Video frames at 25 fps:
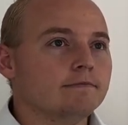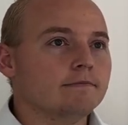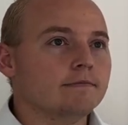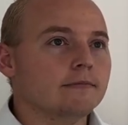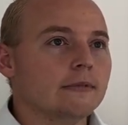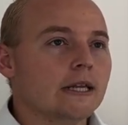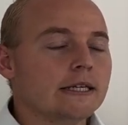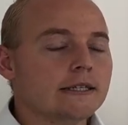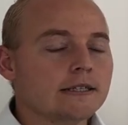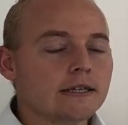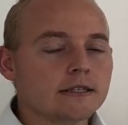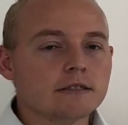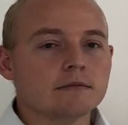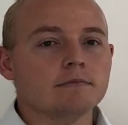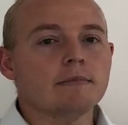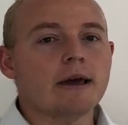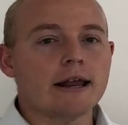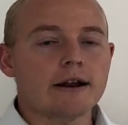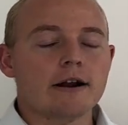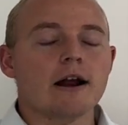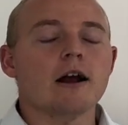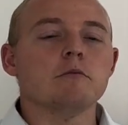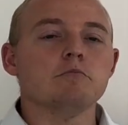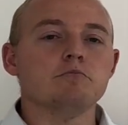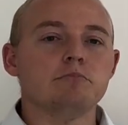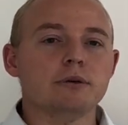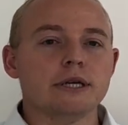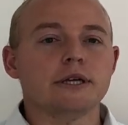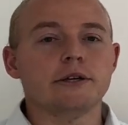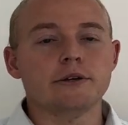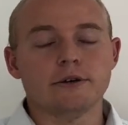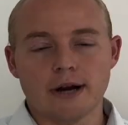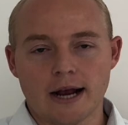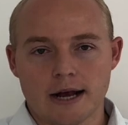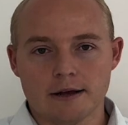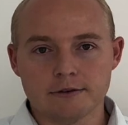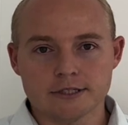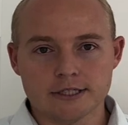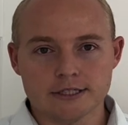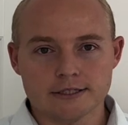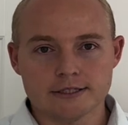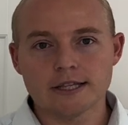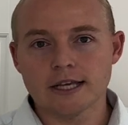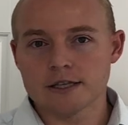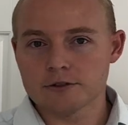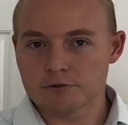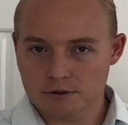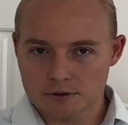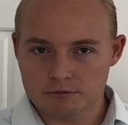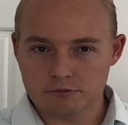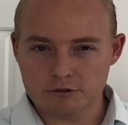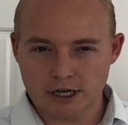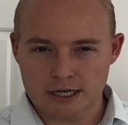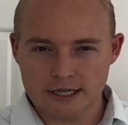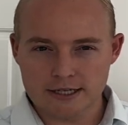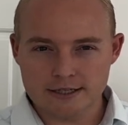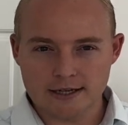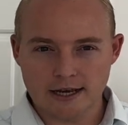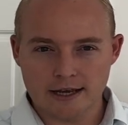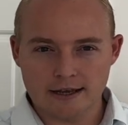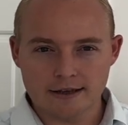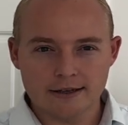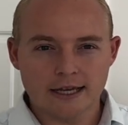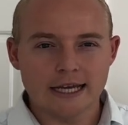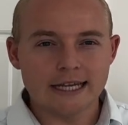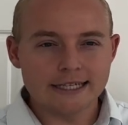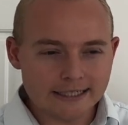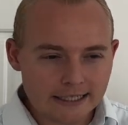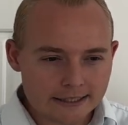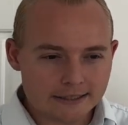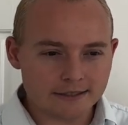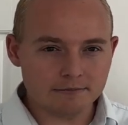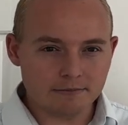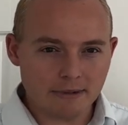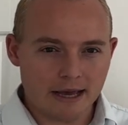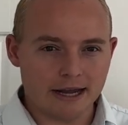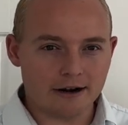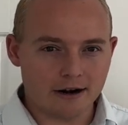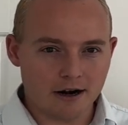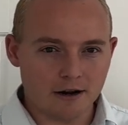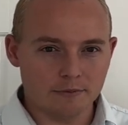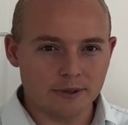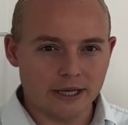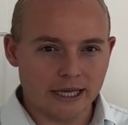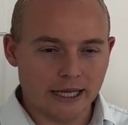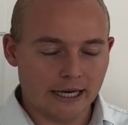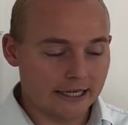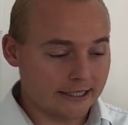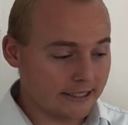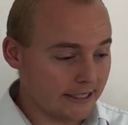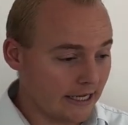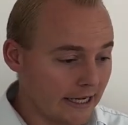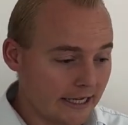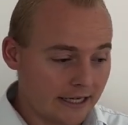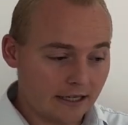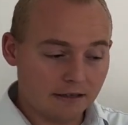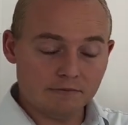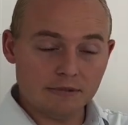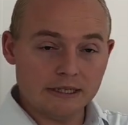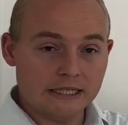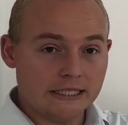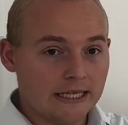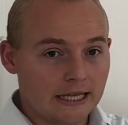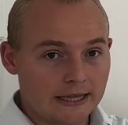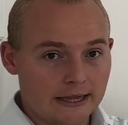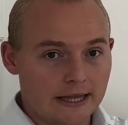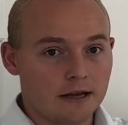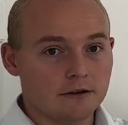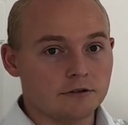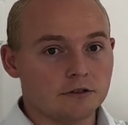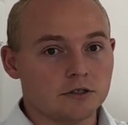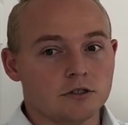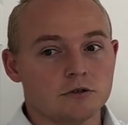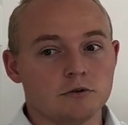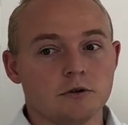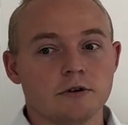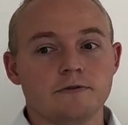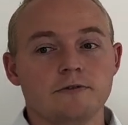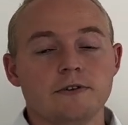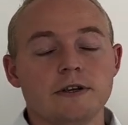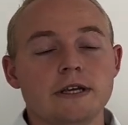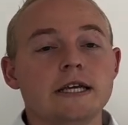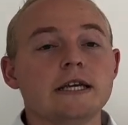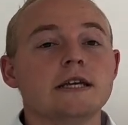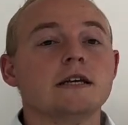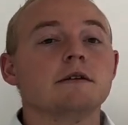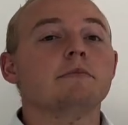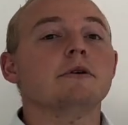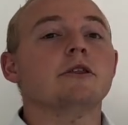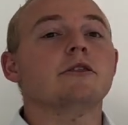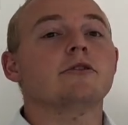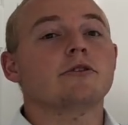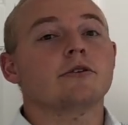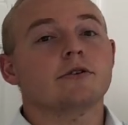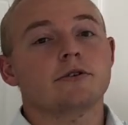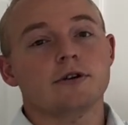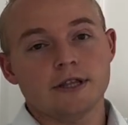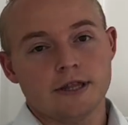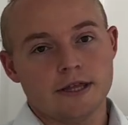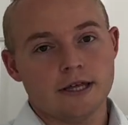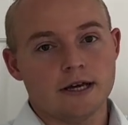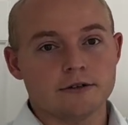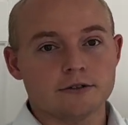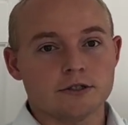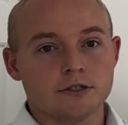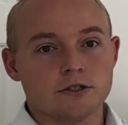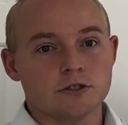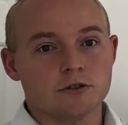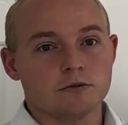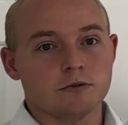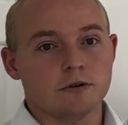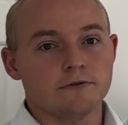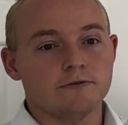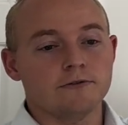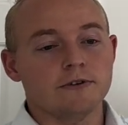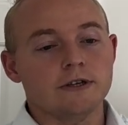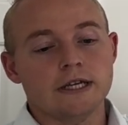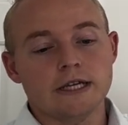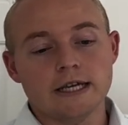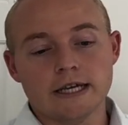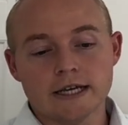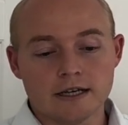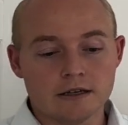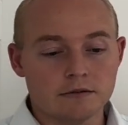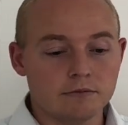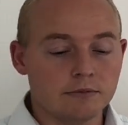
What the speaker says: It doesn't matter how big your house is, that's what I'm trying to say. It doesn't matter how big it is. It can be 10,000 square feet, it can be 30,000 square feet, it can